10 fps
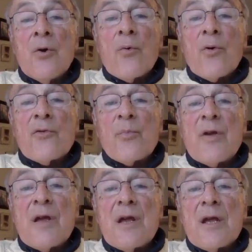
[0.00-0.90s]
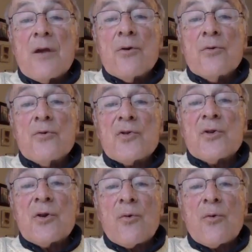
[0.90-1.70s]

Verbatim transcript: was being used to